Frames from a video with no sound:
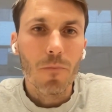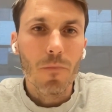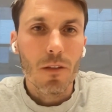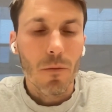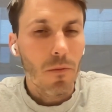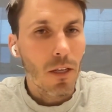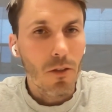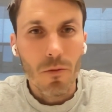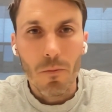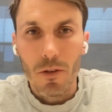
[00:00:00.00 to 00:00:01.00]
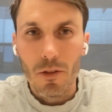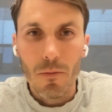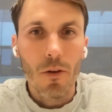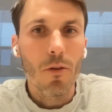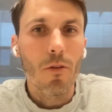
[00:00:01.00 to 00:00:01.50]
something super
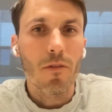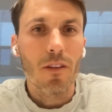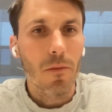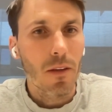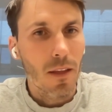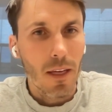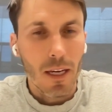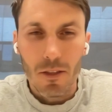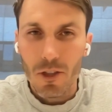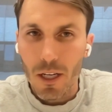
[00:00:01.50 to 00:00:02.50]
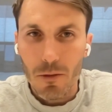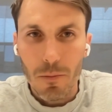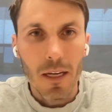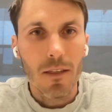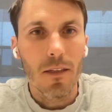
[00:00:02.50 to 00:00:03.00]
smooth, something that they can change
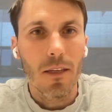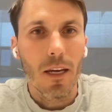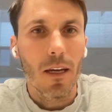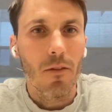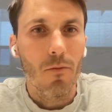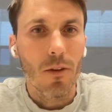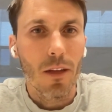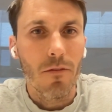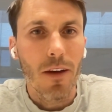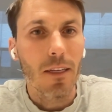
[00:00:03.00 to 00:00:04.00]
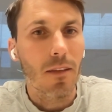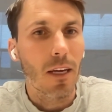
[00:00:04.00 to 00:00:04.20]
paces in really fast.